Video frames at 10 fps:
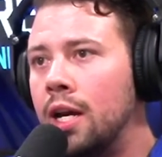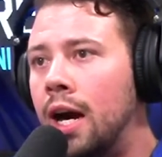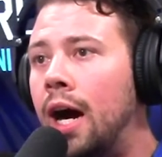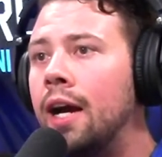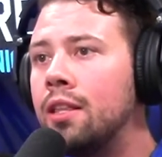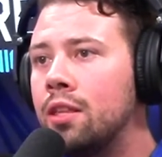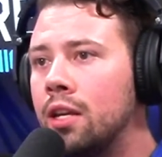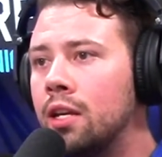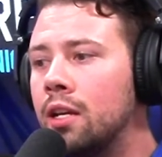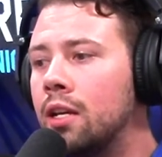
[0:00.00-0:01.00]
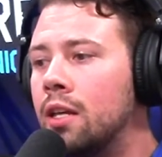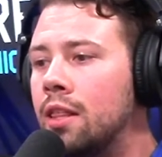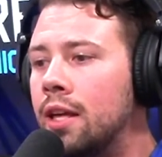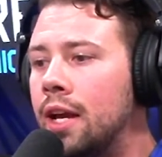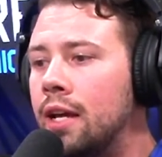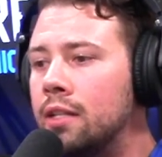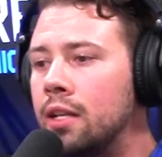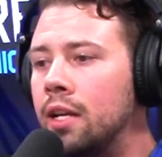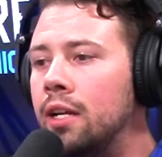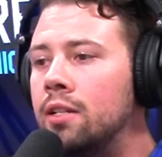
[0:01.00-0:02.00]
I think that
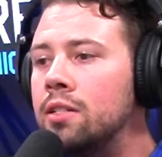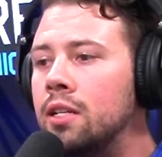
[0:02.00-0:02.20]
it is